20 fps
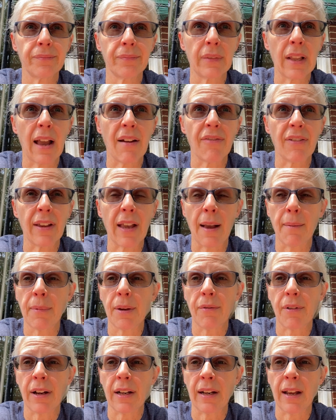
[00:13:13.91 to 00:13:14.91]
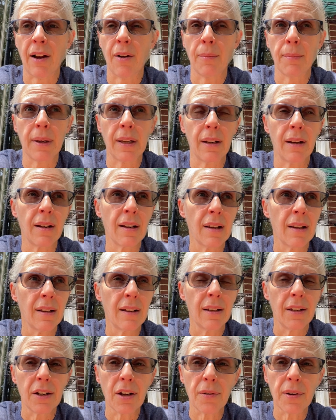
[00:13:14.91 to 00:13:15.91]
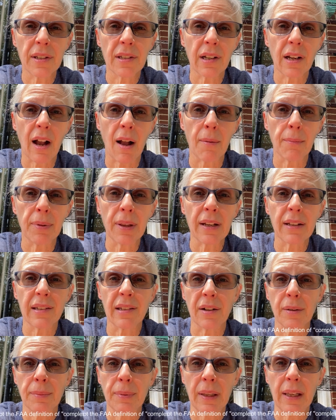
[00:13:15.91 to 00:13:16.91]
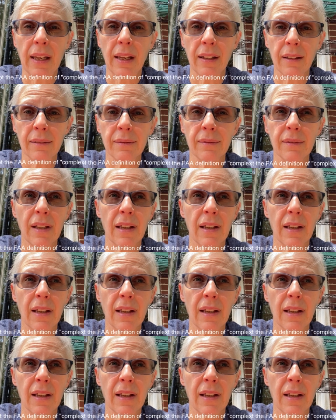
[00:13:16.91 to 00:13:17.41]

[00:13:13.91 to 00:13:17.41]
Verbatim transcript: laughing at me right now, but you know, it's a complex airplane.